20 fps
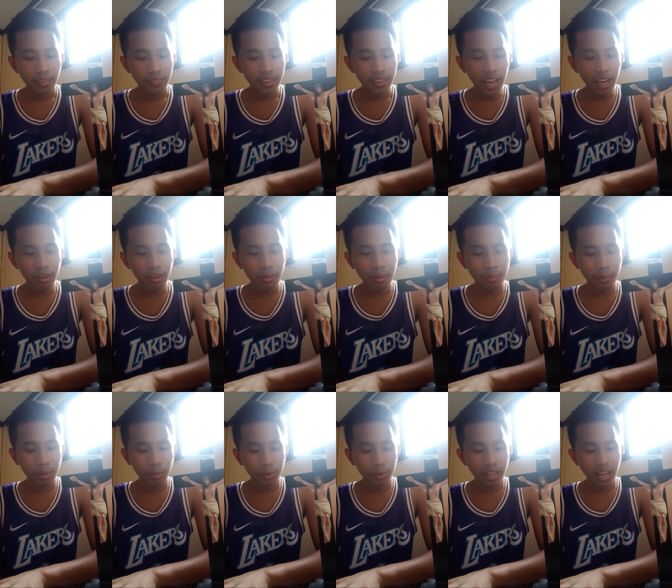The agreement
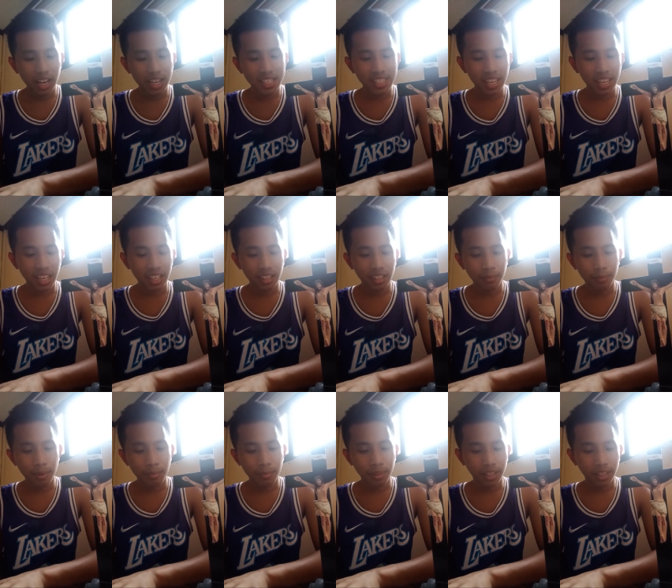between Isaac and
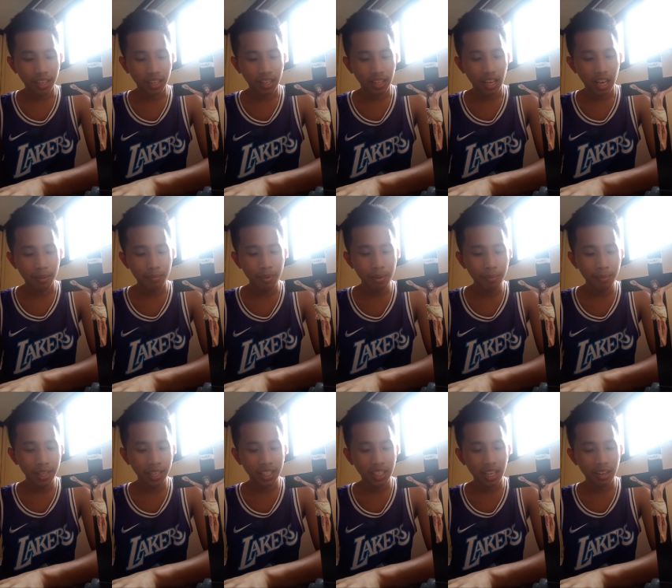Abimelech.
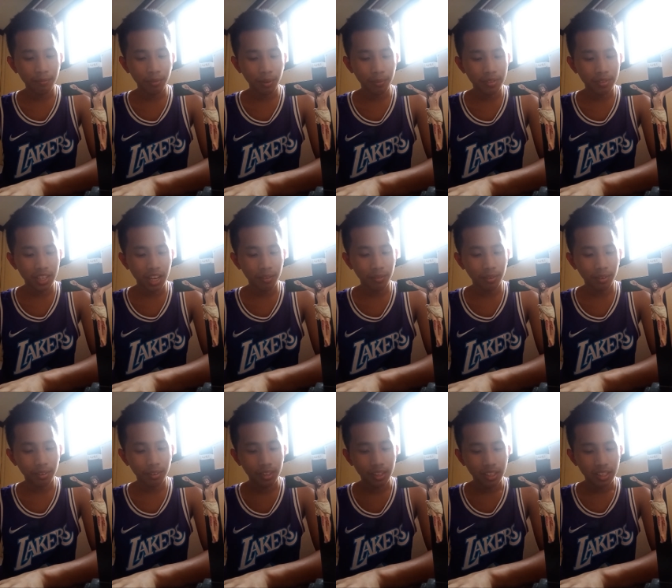Abimelech came from
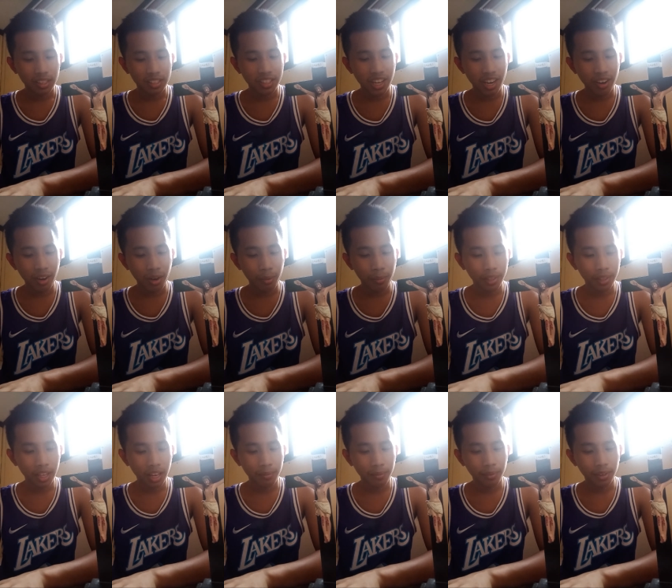Gerar with
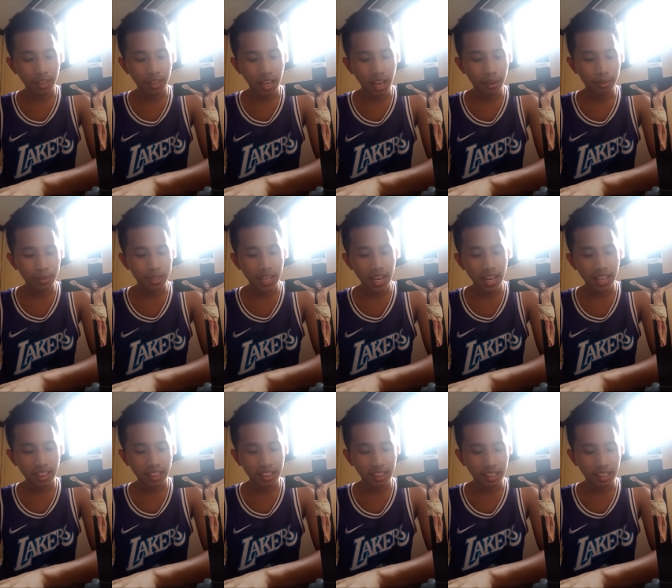Ahuzat,